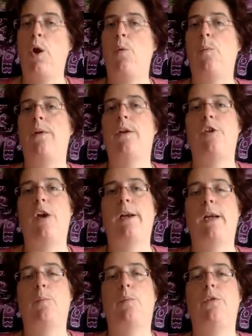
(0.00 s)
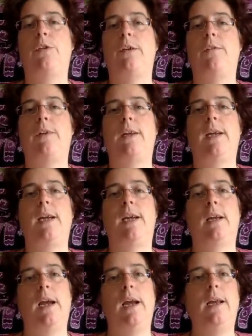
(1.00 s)
with injecting positivity in
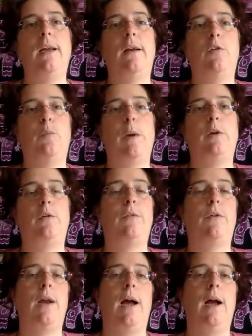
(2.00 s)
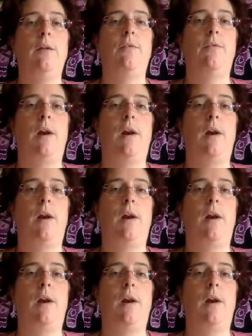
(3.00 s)
any aspect of your life,